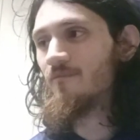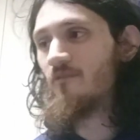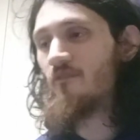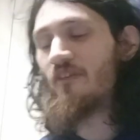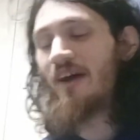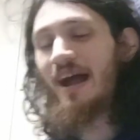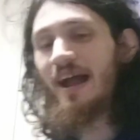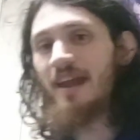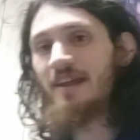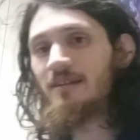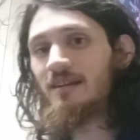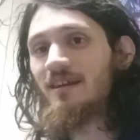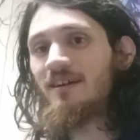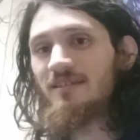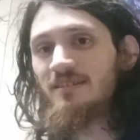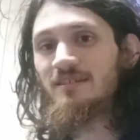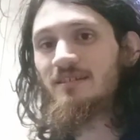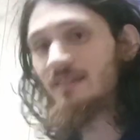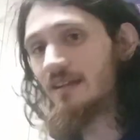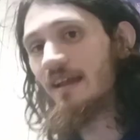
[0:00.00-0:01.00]
fight,
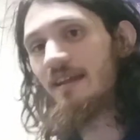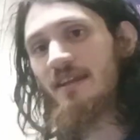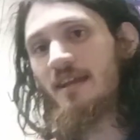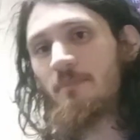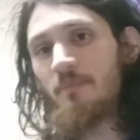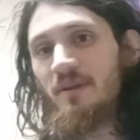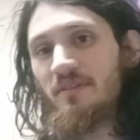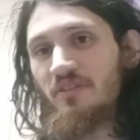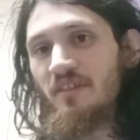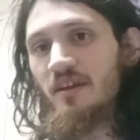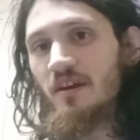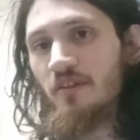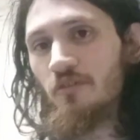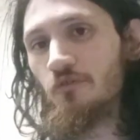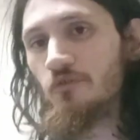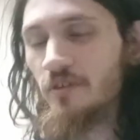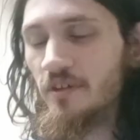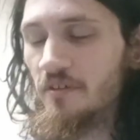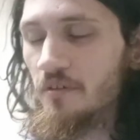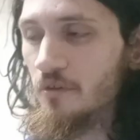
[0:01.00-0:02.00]
because, again, he beat the
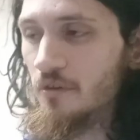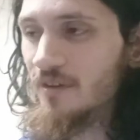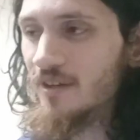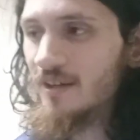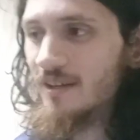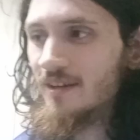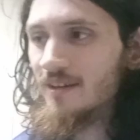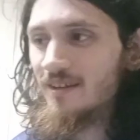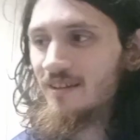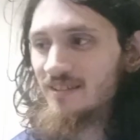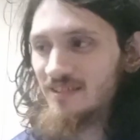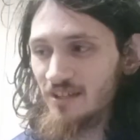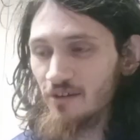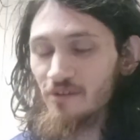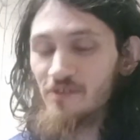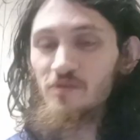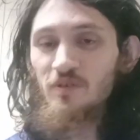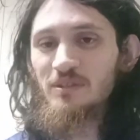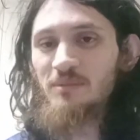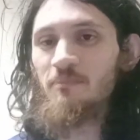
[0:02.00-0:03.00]
other two,
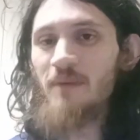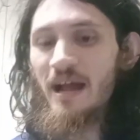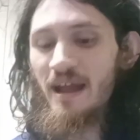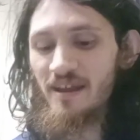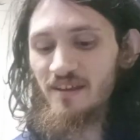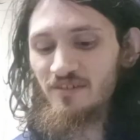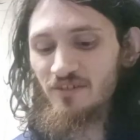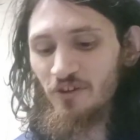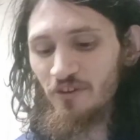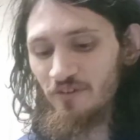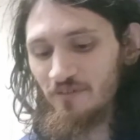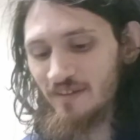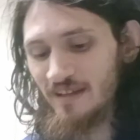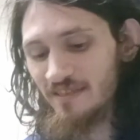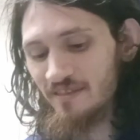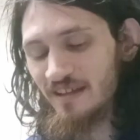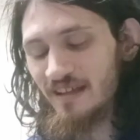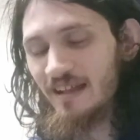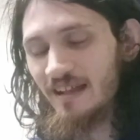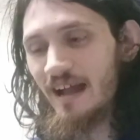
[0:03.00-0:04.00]
so it was my turn,
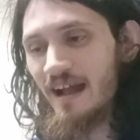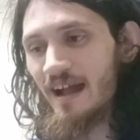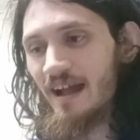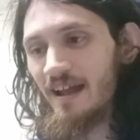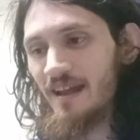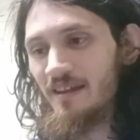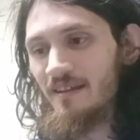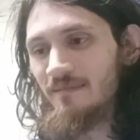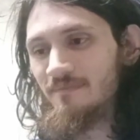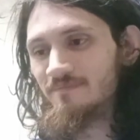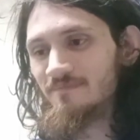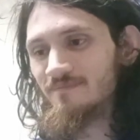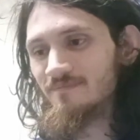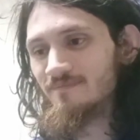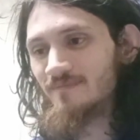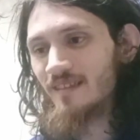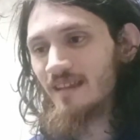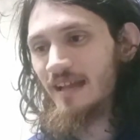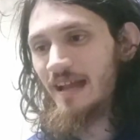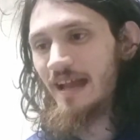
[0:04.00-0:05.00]
and the guy,
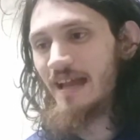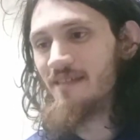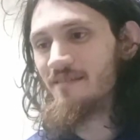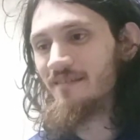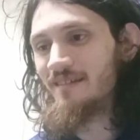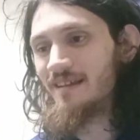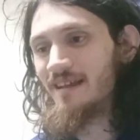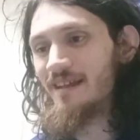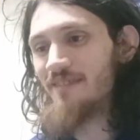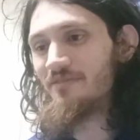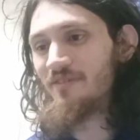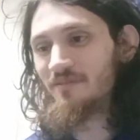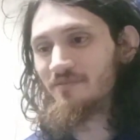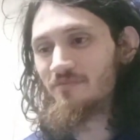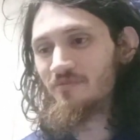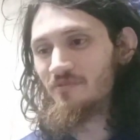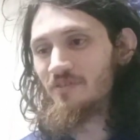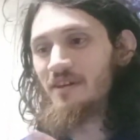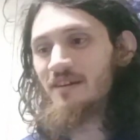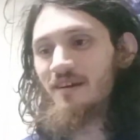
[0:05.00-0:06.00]
and
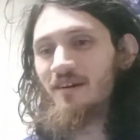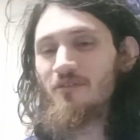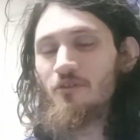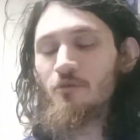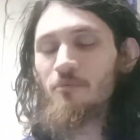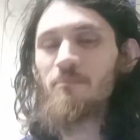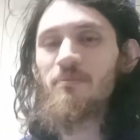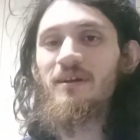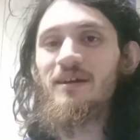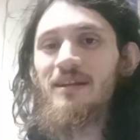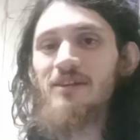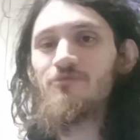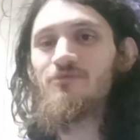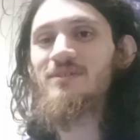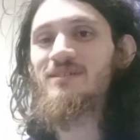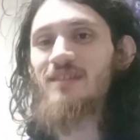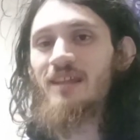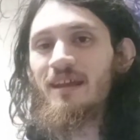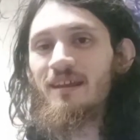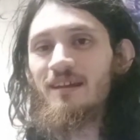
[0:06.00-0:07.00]
the other buddy
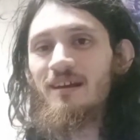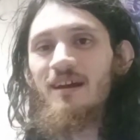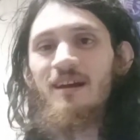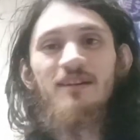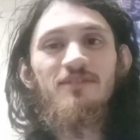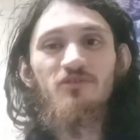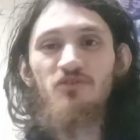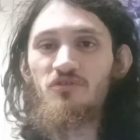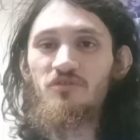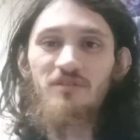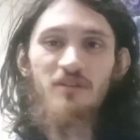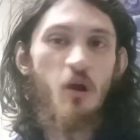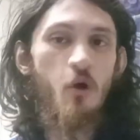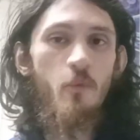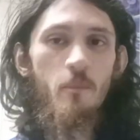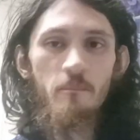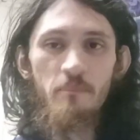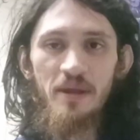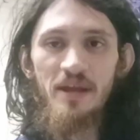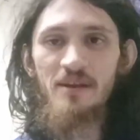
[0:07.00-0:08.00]
was like, just
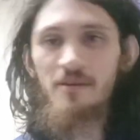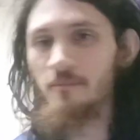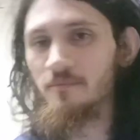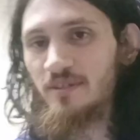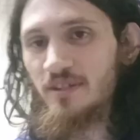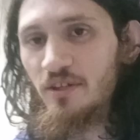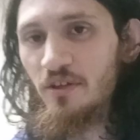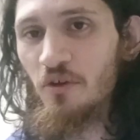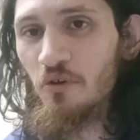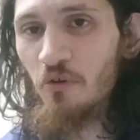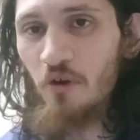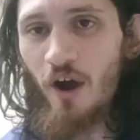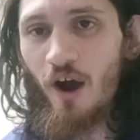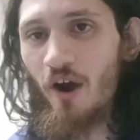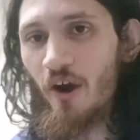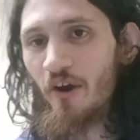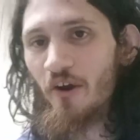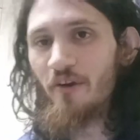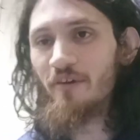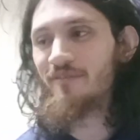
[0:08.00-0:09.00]
don't beat him too
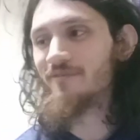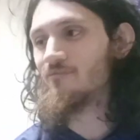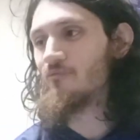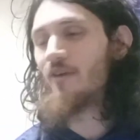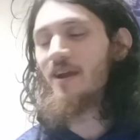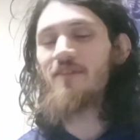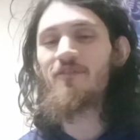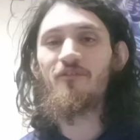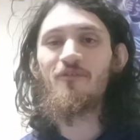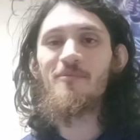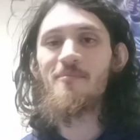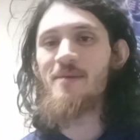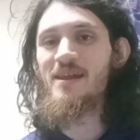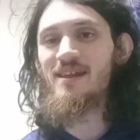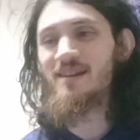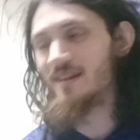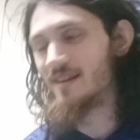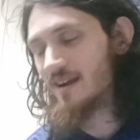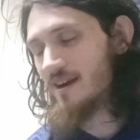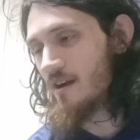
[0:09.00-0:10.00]
hard, wait for me
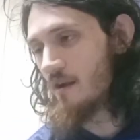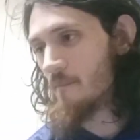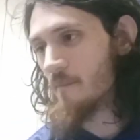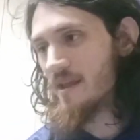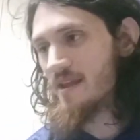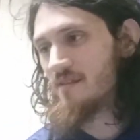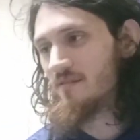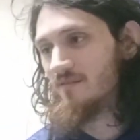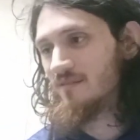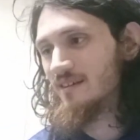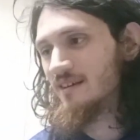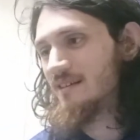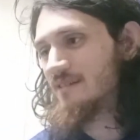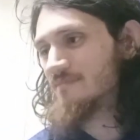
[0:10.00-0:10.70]
to come in.